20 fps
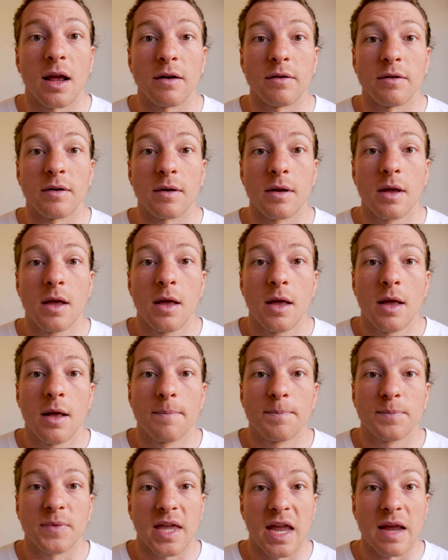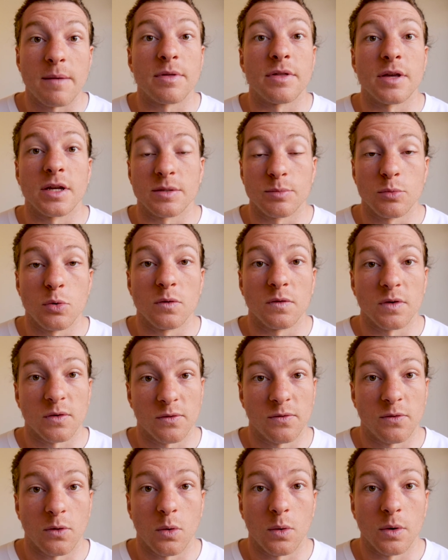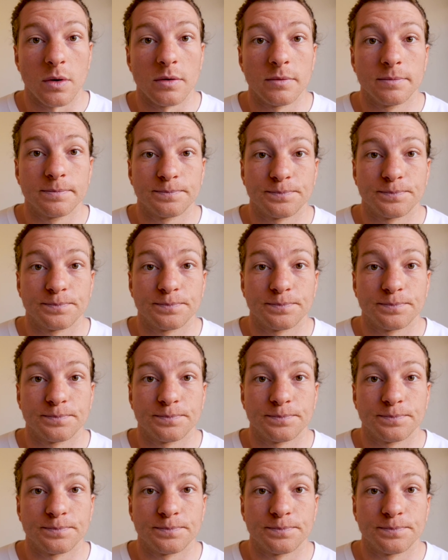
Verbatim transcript: and keep things moving forward.